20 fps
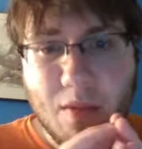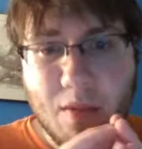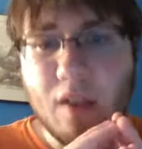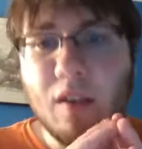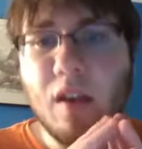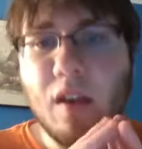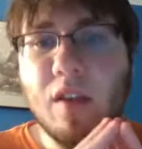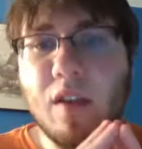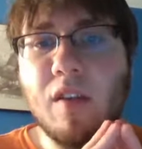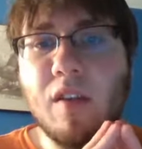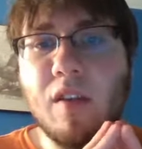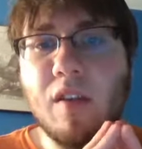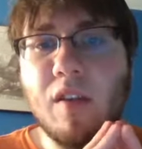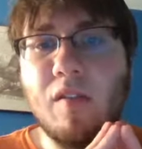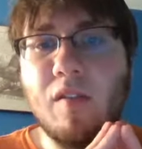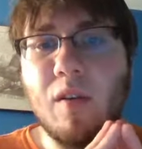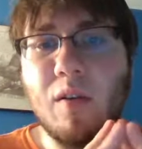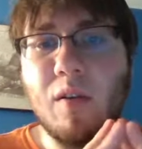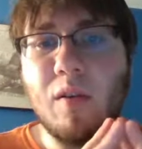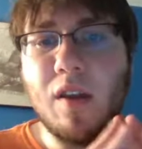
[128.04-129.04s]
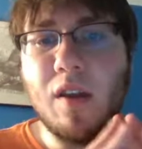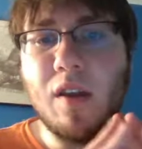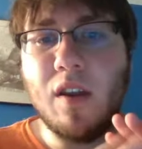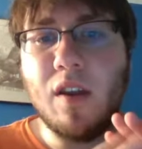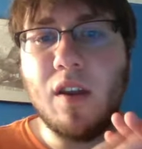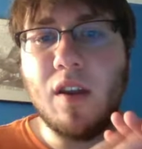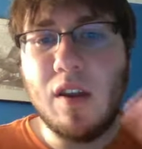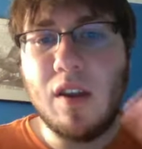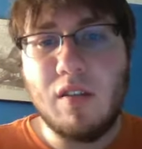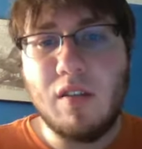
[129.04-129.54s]
not necessarily in
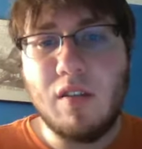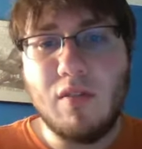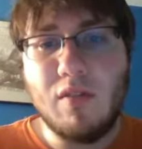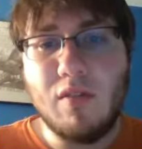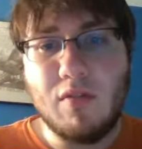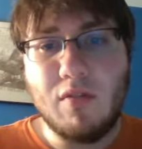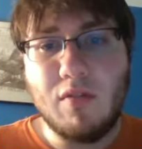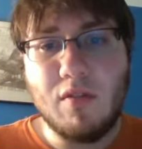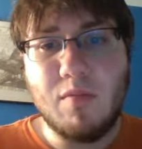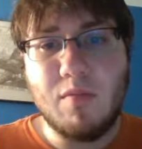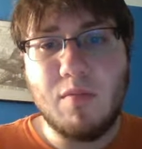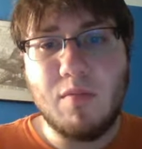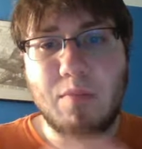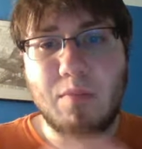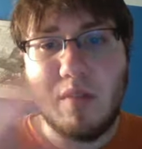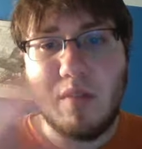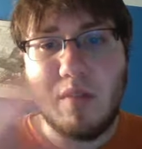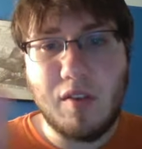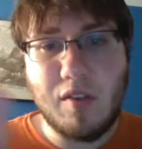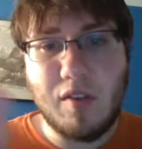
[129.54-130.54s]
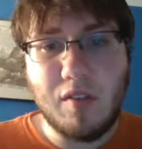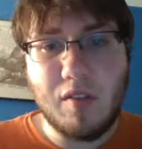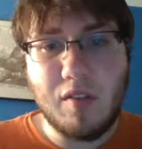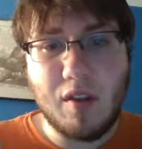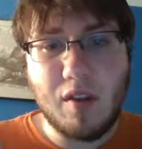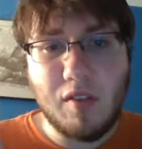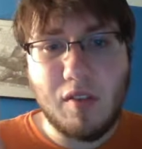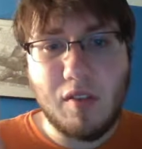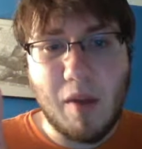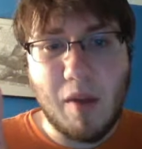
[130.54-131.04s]
a Hindu or Buddhist
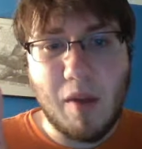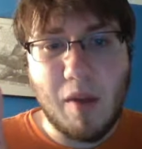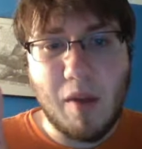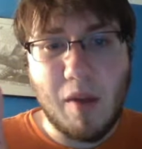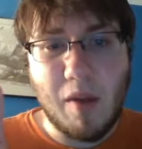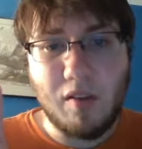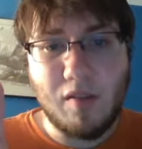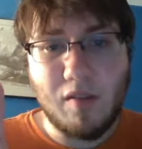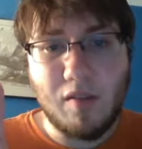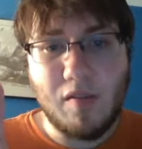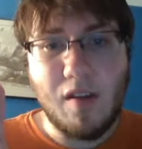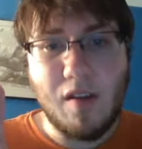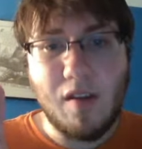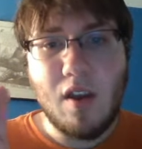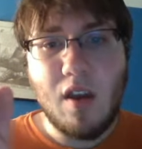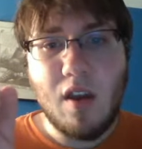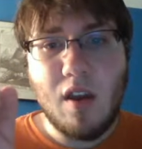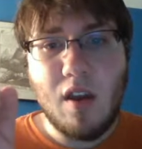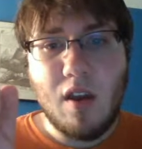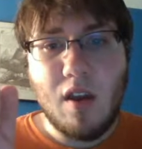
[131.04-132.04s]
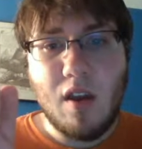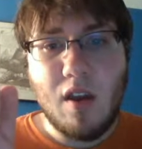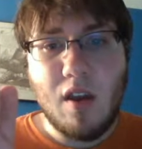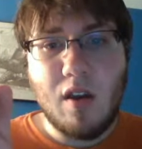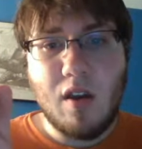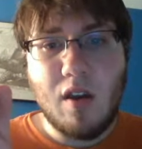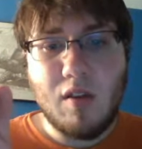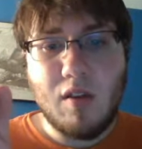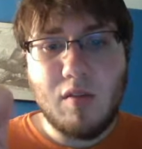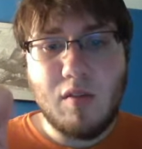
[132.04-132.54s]
conception of
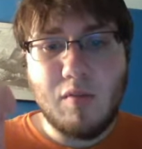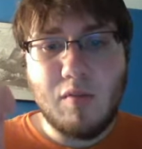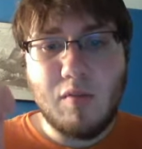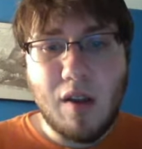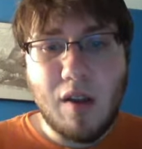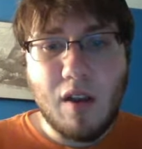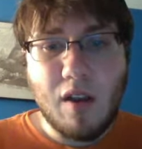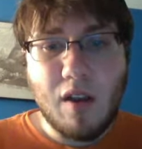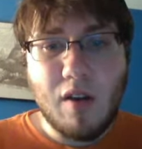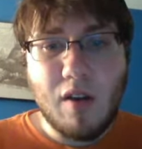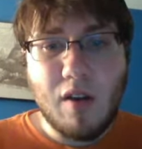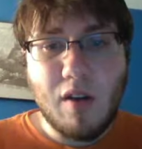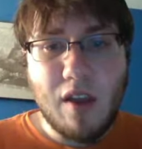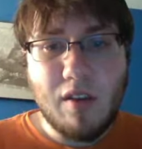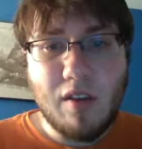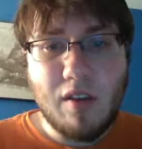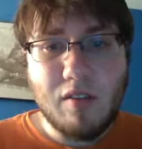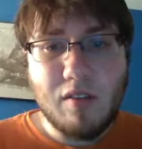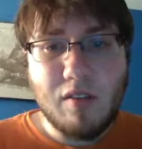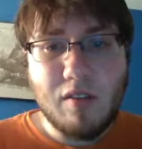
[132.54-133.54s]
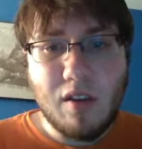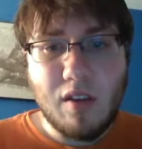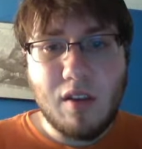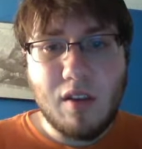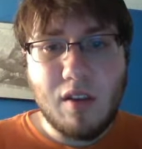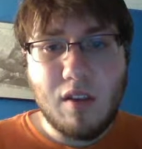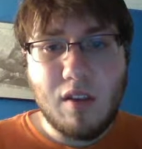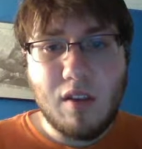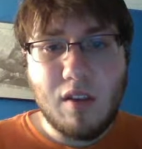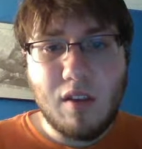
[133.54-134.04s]
reincarnation
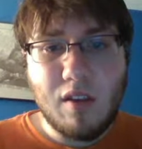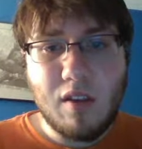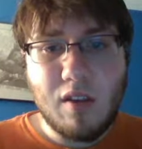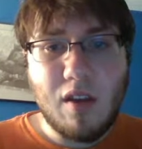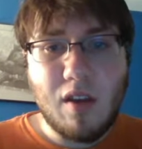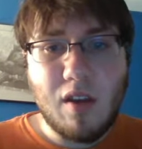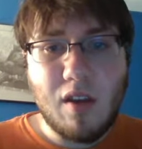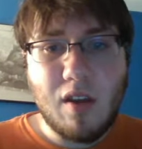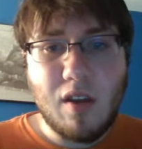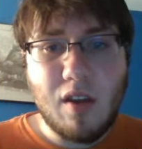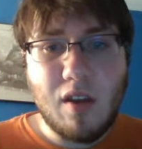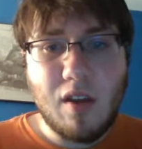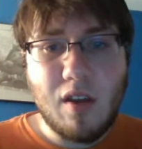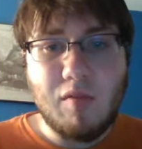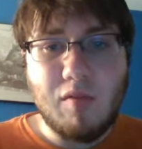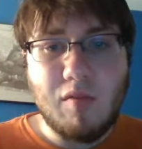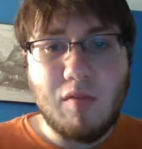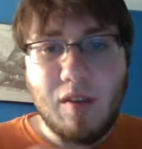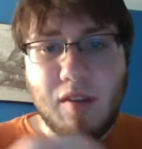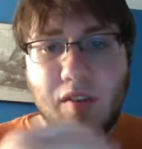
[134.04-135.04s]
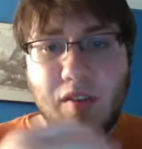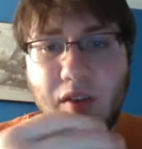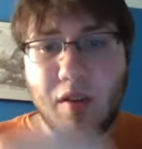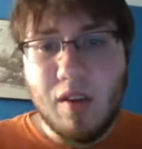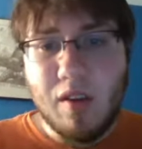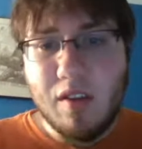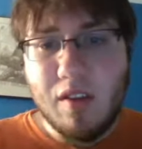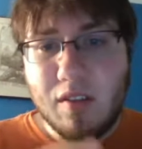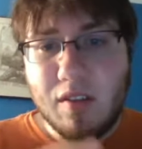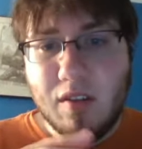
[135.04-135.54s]
and
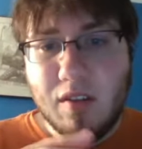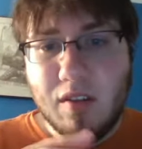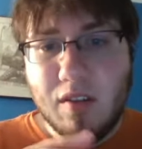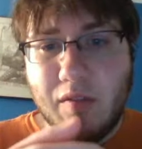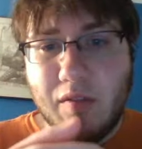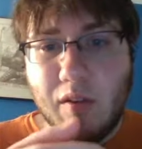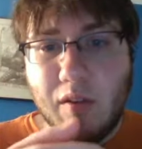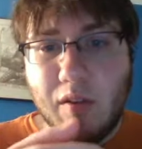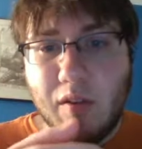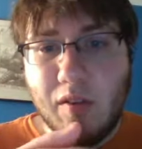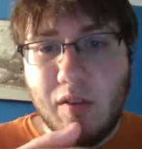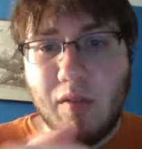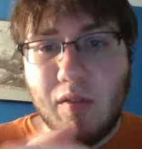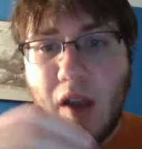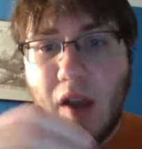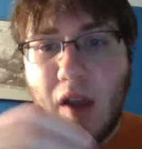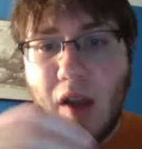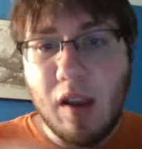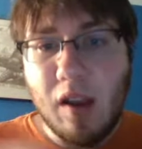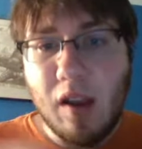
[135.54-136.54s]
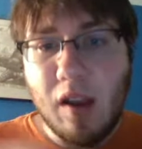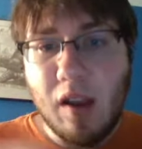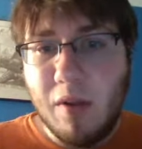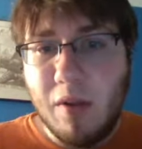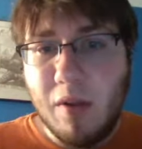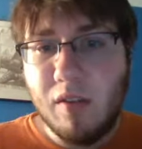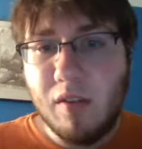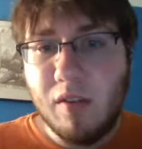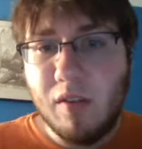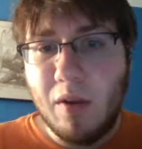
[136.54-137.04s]
restarting the universe or
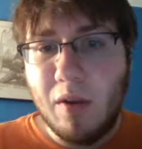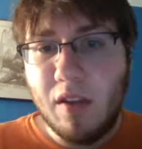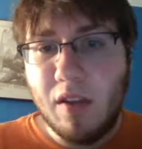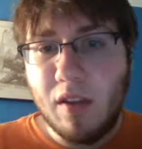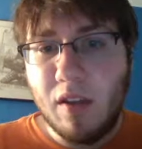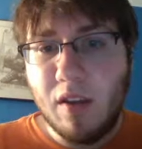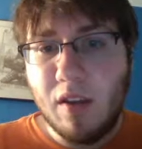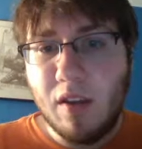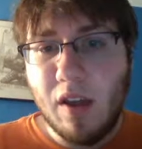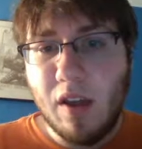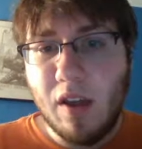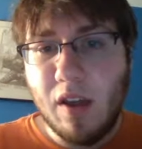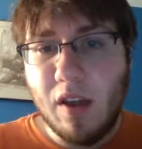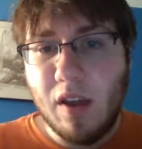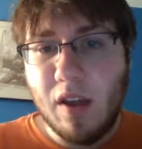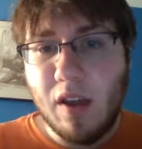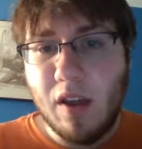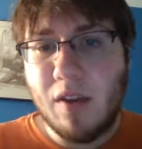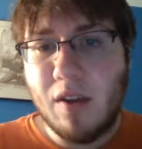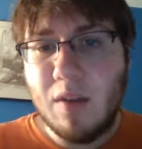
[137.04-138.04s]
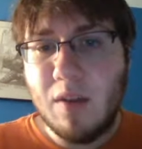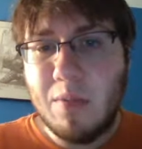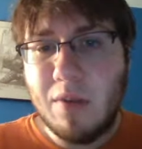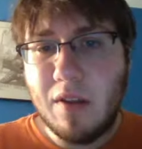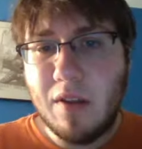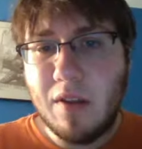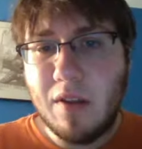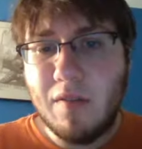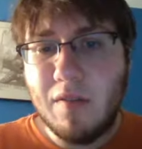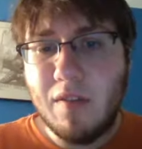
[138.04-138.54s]
kalpas or anything like that, but he
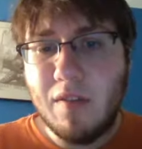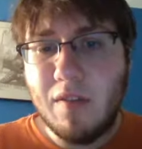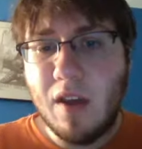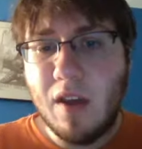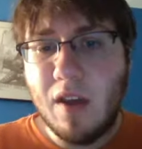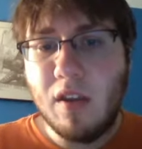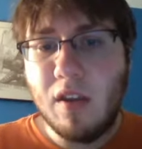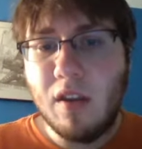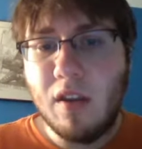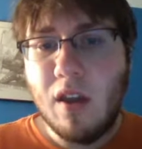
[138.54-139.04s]
believed that